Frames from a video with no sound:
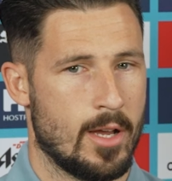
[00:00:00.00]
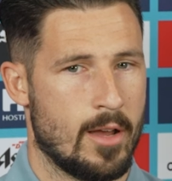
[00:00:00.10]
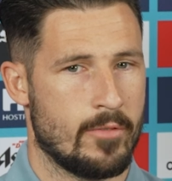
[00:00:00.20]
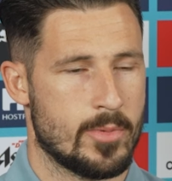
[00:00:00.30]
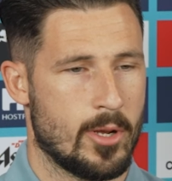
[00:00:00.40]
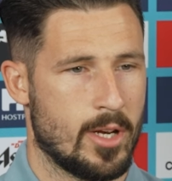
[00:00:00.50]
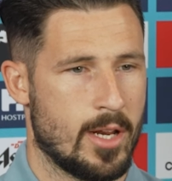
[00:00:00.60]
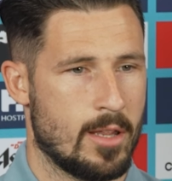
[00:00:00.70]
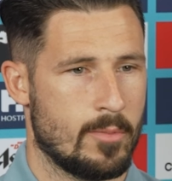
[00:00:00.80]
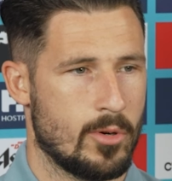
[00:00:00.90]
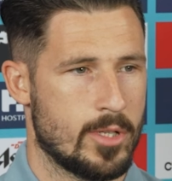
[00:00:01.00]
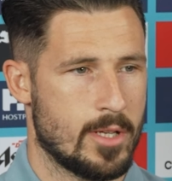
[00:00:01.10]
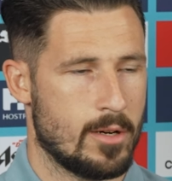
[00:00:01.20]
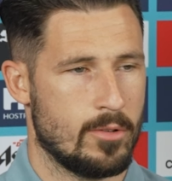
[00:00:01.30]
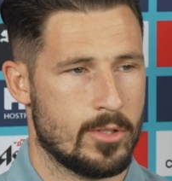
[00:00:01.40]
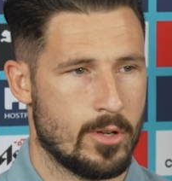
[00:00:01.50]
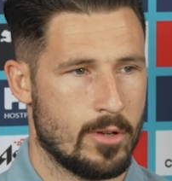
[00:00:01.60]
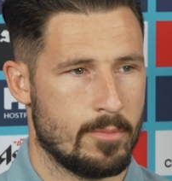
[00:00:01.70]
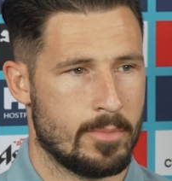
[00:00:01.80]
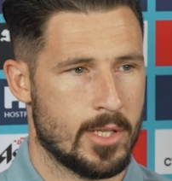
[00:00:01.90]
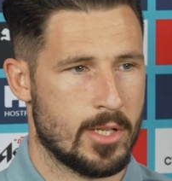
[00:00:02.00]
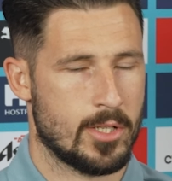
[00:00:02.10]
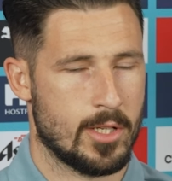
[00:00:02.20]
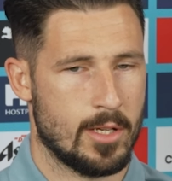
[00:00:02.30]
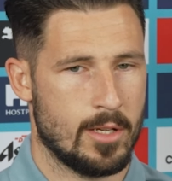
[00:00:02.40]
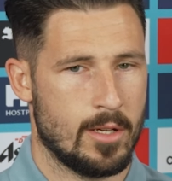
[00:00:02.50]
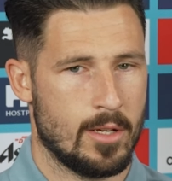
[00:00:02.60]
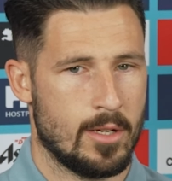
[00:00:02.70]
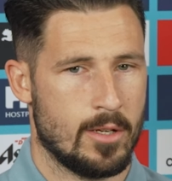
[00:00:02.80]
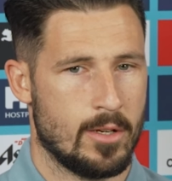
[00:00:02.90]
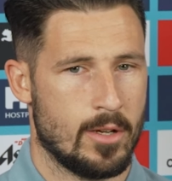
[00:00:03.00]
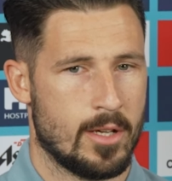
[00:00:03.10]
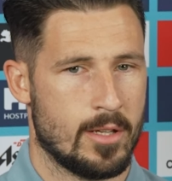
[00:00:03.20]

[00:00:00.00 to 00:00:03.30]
I haven't spoken to any of the boys that are also potentially, in